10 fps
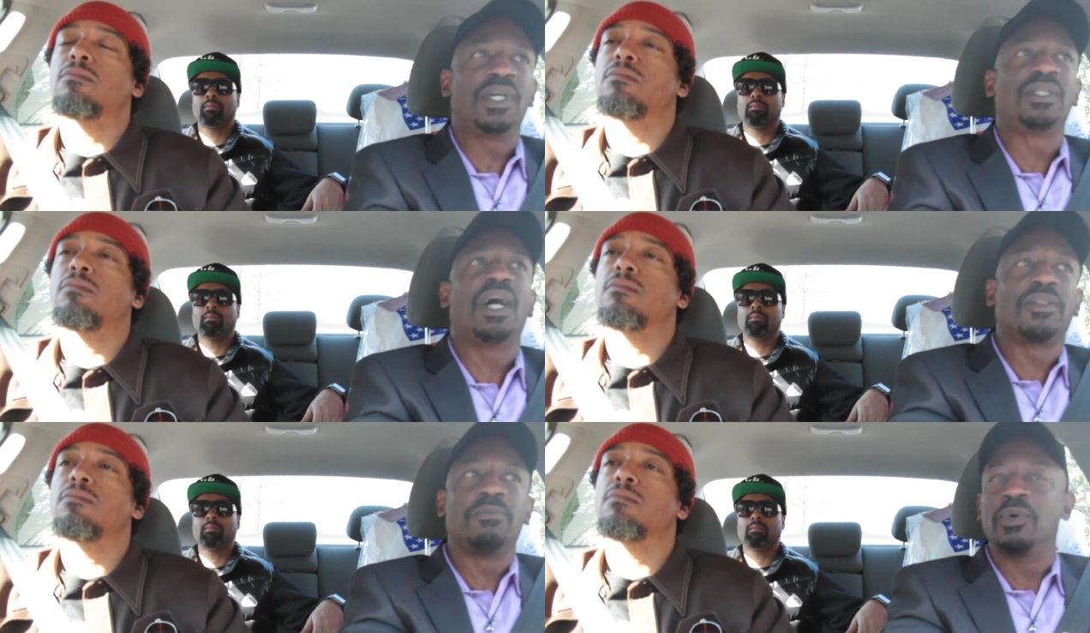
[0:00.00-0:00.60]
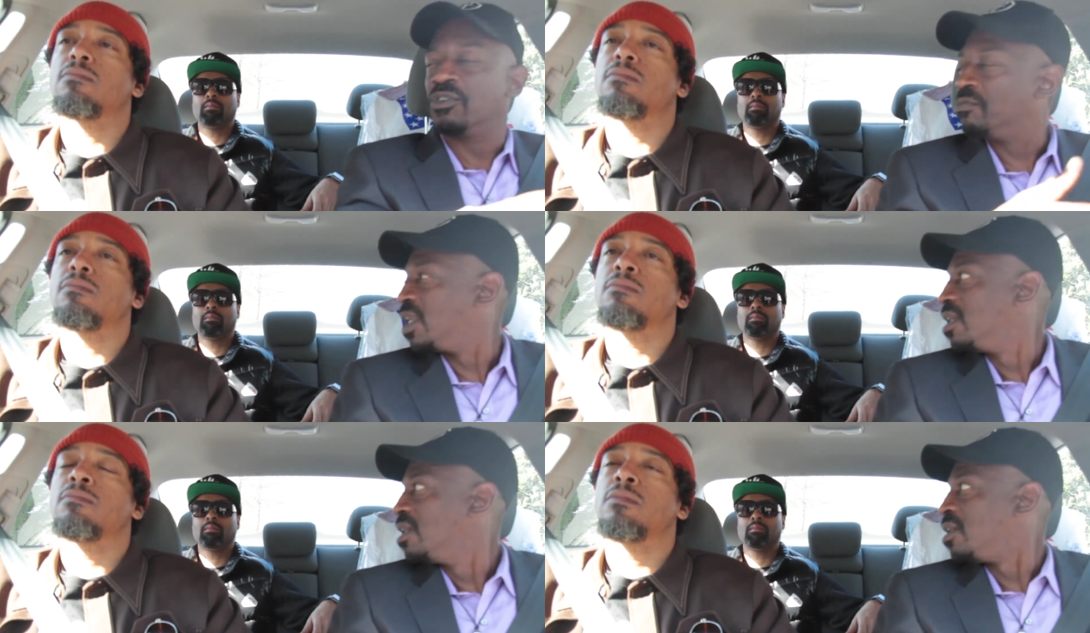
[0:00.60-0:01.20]
Speaker 1: another
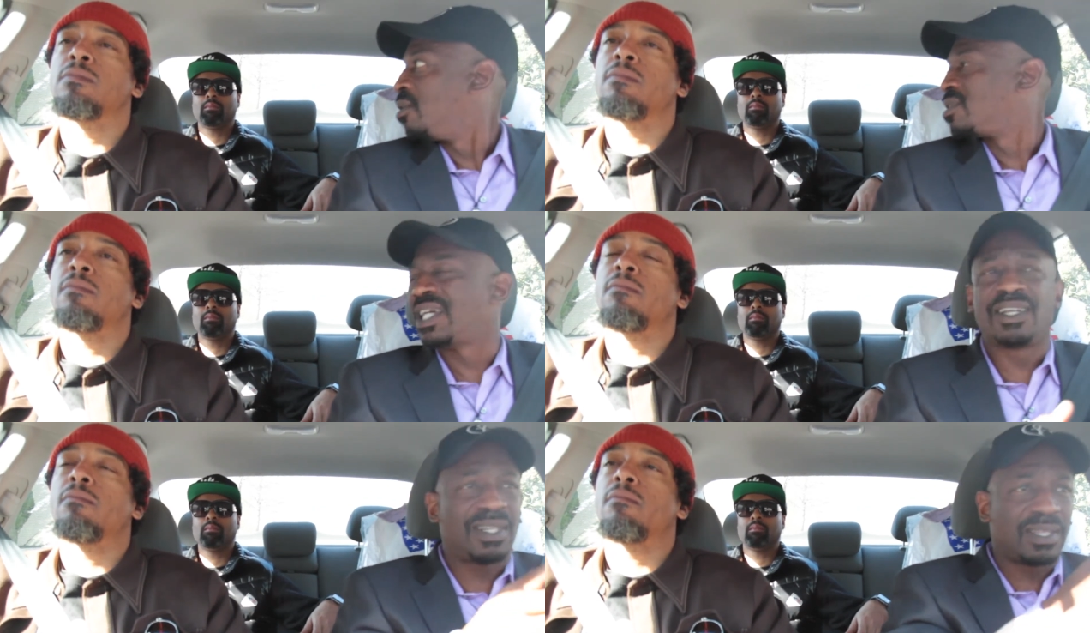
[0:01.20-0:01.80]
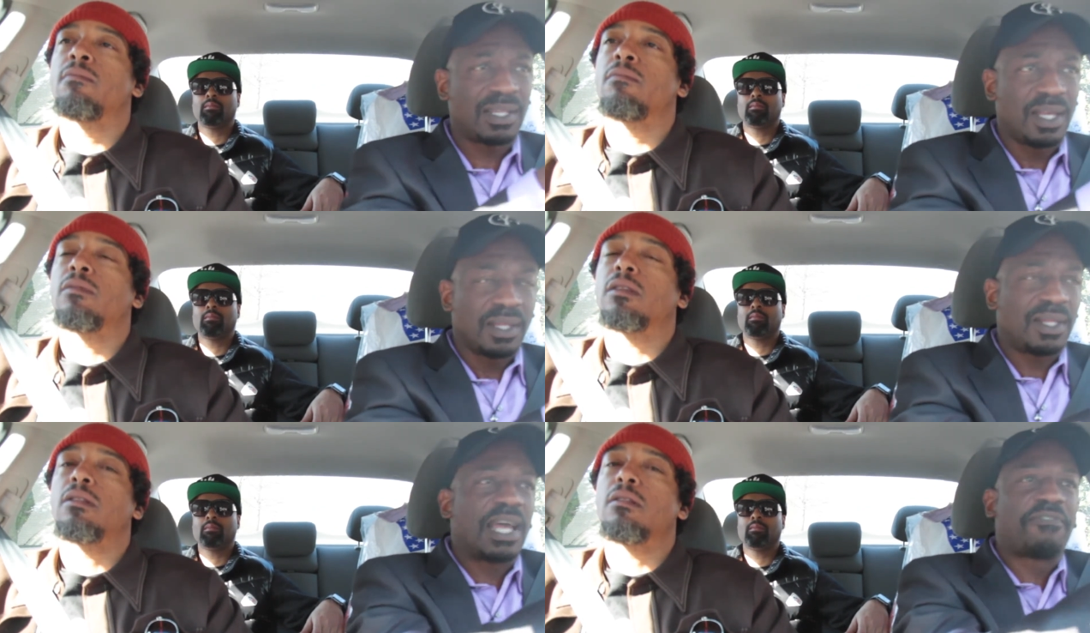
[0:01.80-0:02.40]
movement. You know, it's like, like, like
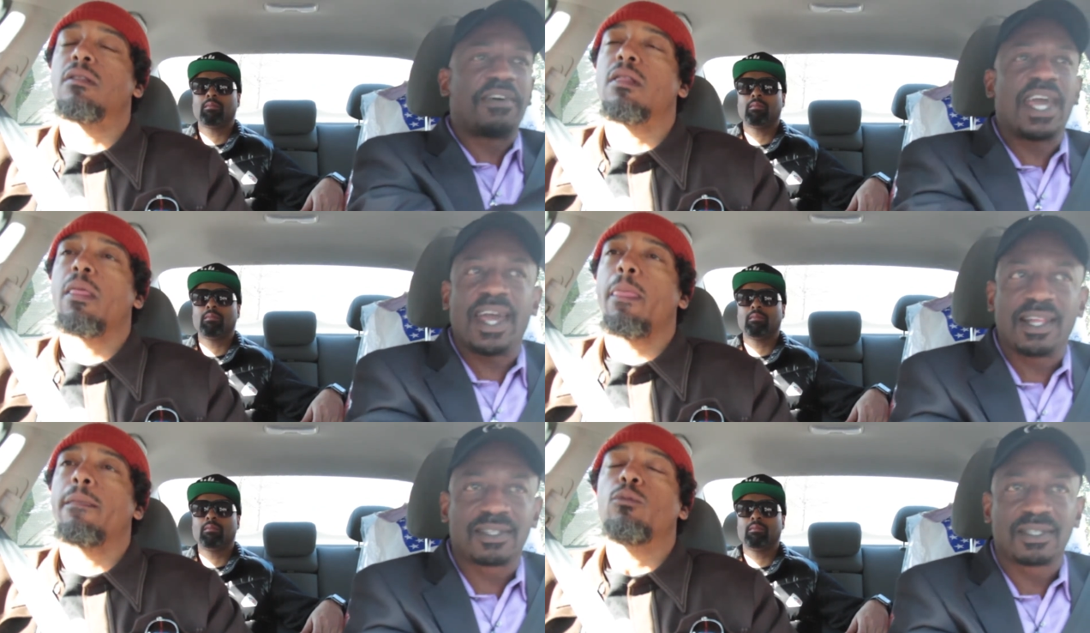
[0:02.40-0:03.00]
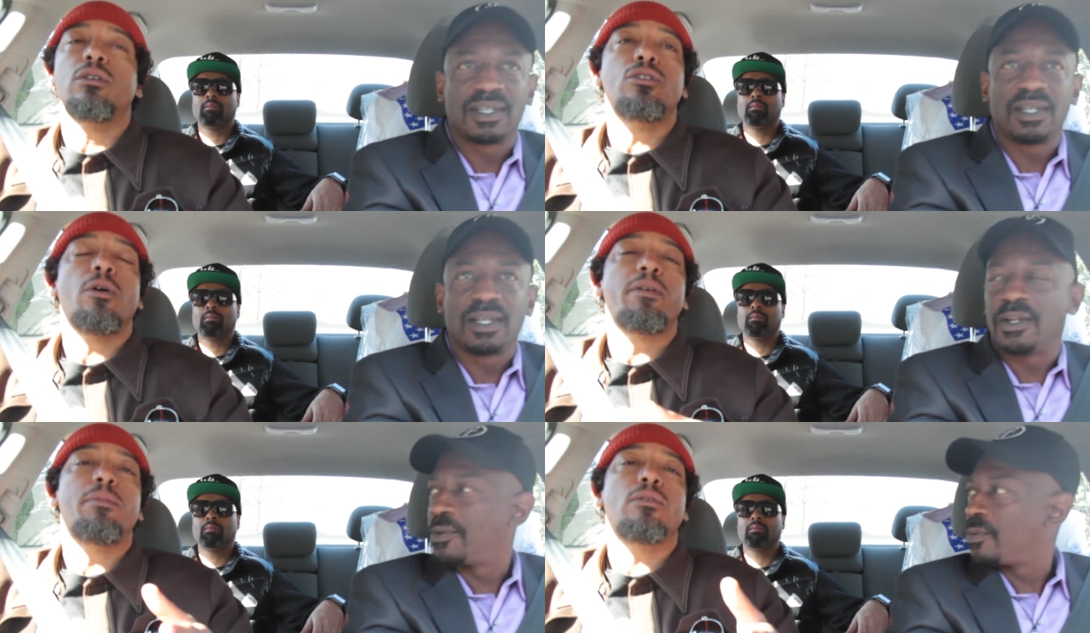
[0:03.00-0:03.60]
they're like fads.
Speaker 2: Well,
Speaker 1: you
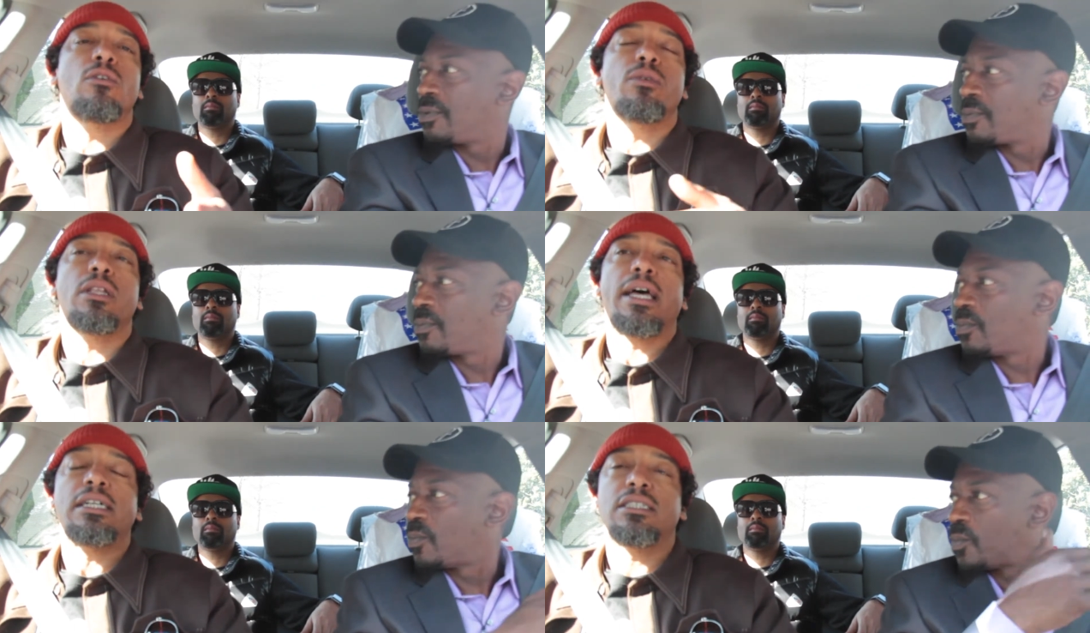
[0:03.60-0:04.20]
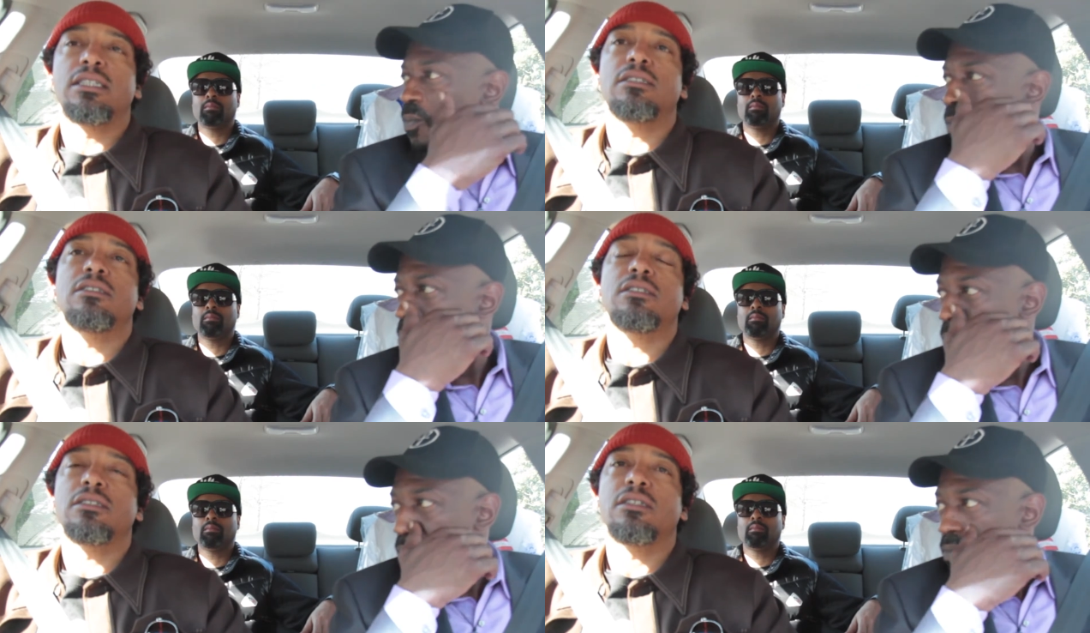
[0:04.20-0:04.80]
Speaker 2: know, people don't realize that there's a,
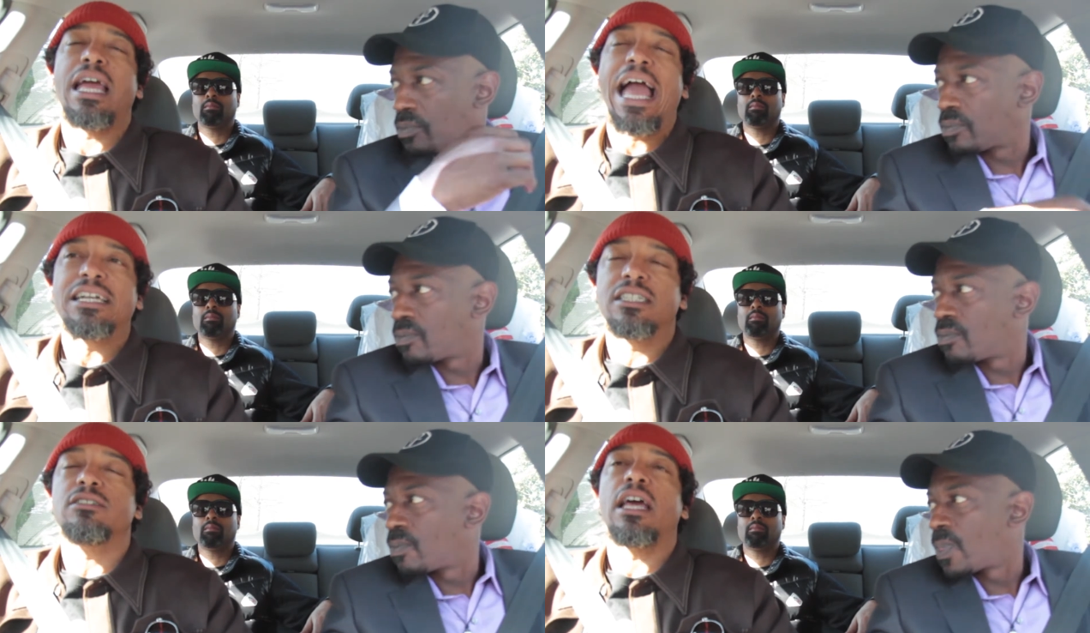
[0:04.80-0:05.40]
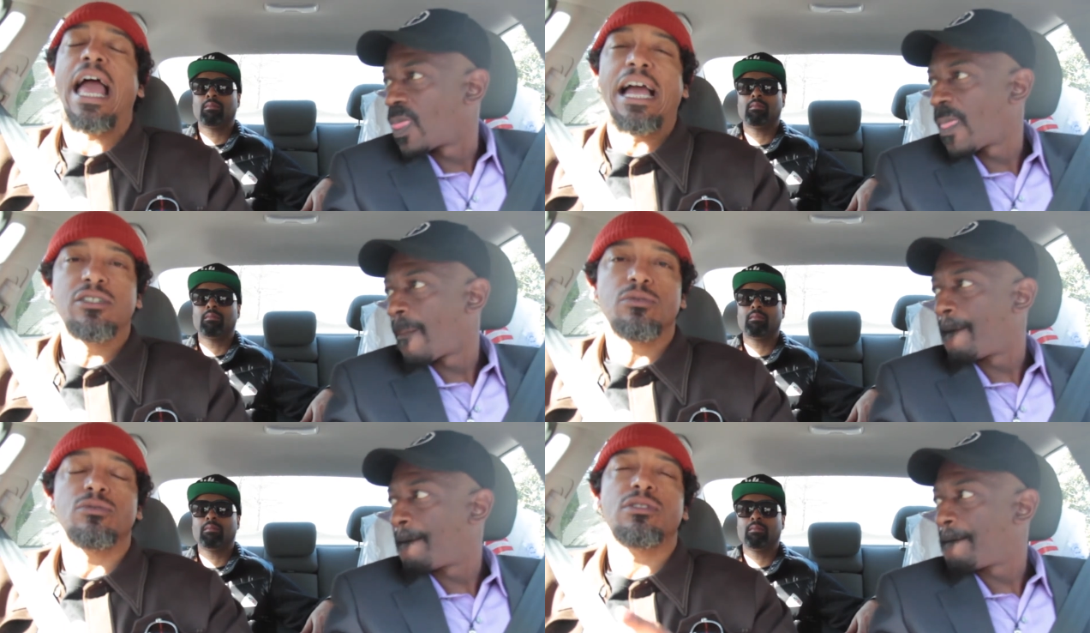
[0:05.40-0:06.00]
such an act. There's an
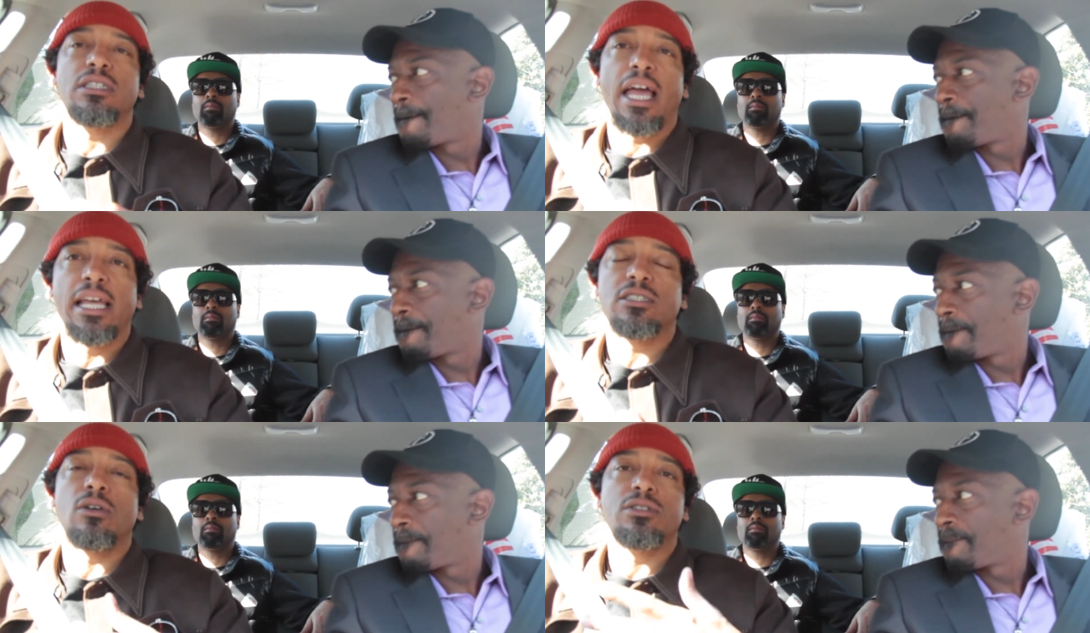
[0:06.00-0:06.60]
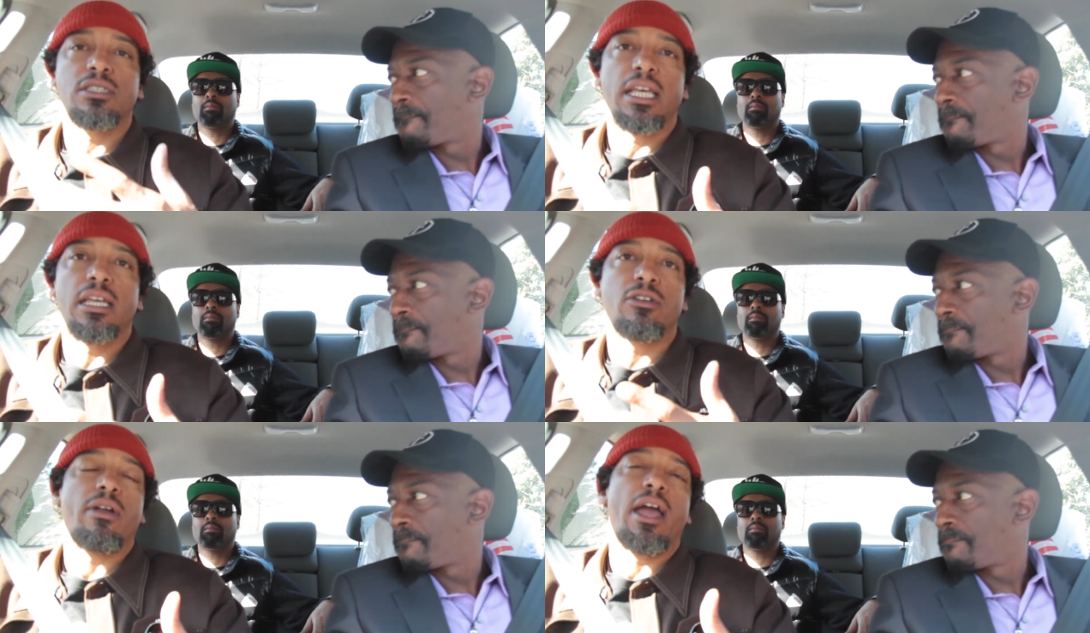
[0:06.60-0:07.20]
actual science called
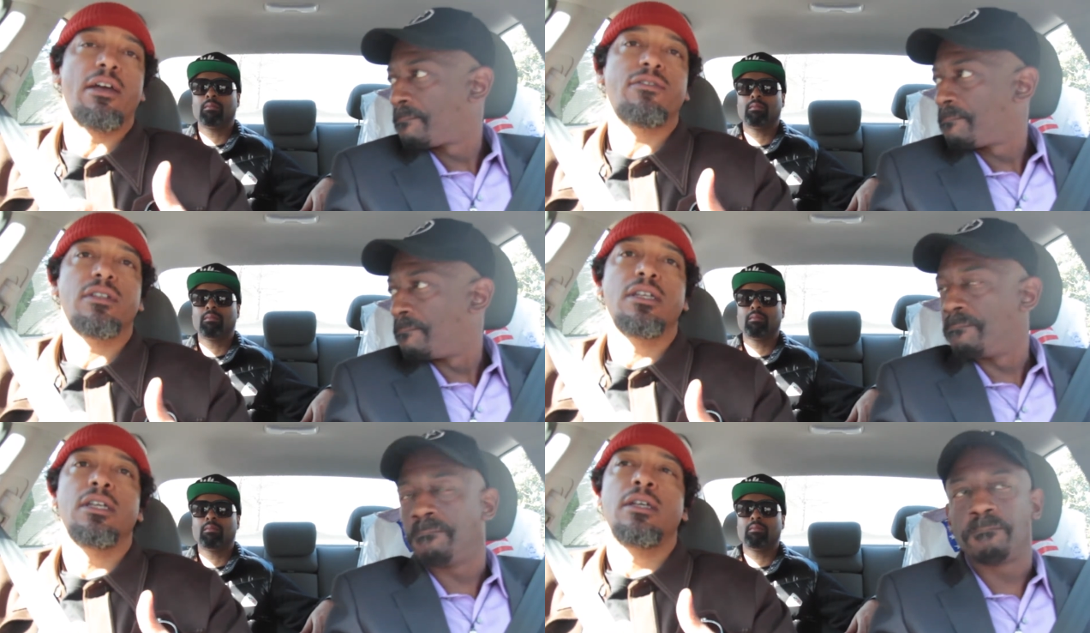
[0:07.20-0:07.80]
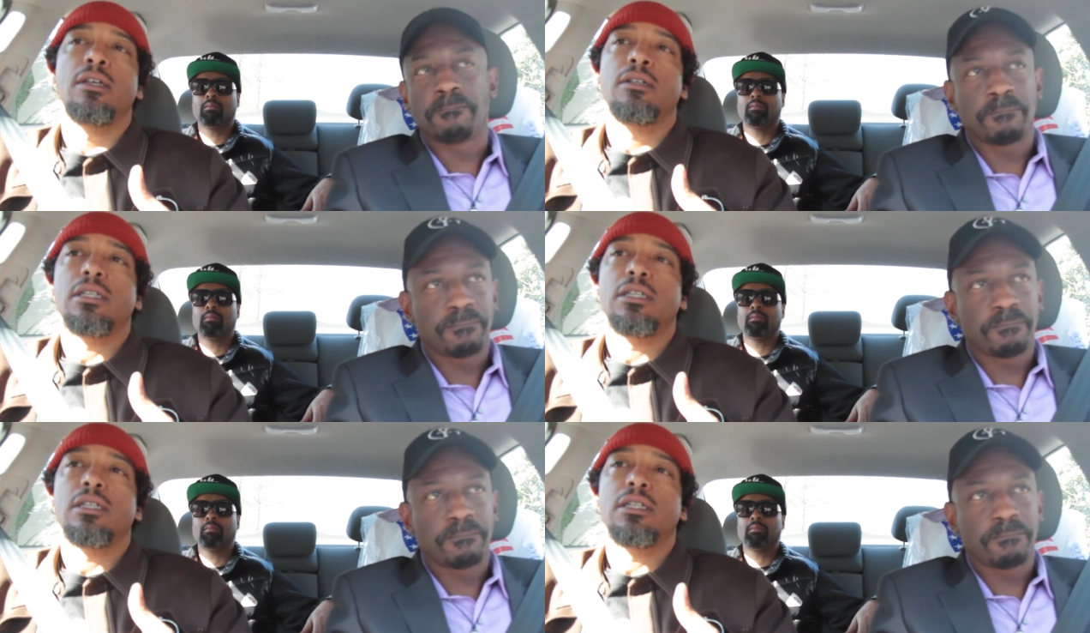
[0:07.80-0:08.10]
statecraft. Mm-hmm.